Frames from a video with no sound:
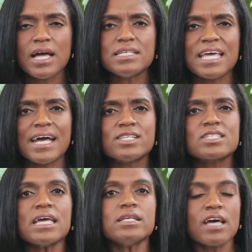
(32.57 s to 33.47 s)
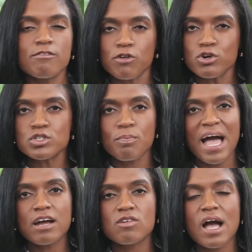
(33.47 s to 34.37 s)
Dan's diverse
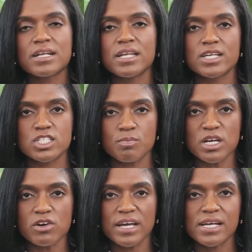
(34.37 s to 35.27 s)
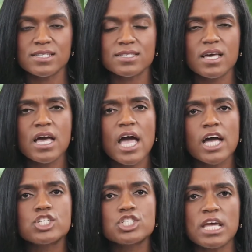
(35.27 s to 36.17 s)
background and experience
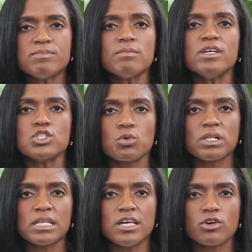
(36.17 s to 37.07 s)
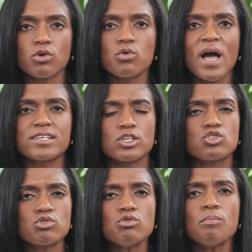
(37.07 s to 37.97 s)
has shaped him into a leader who has a
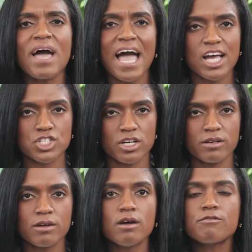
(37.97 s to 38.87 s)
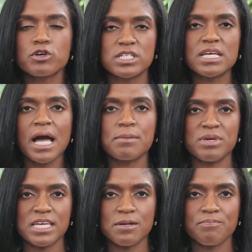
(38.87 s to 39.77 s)
true passion for
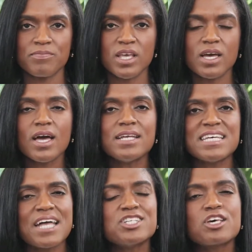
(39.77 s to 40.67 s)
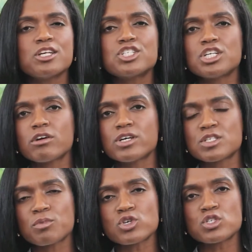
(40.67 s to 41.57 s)
DIB. Dan is going to share
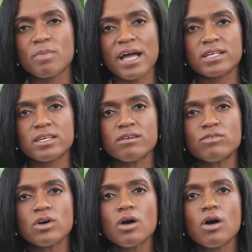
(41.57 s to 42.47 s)
his perspective